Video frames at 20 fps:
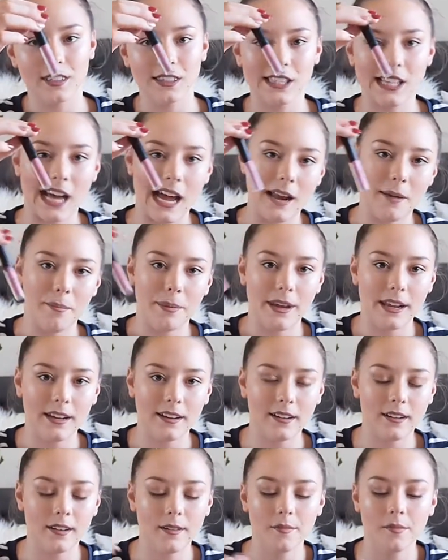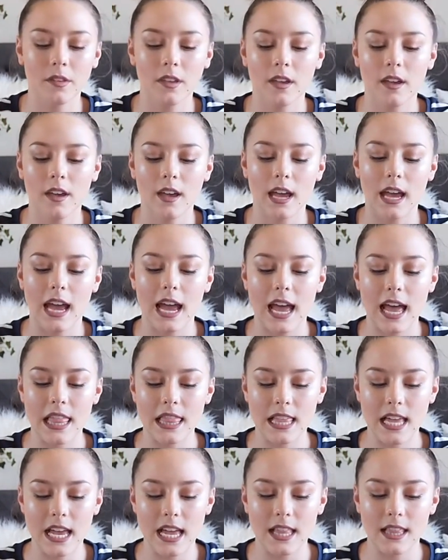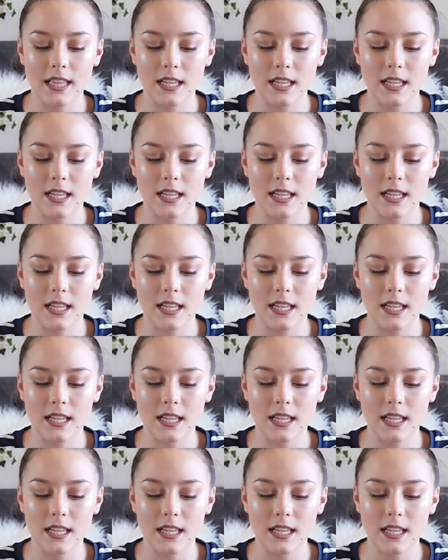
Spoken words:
light pink. And then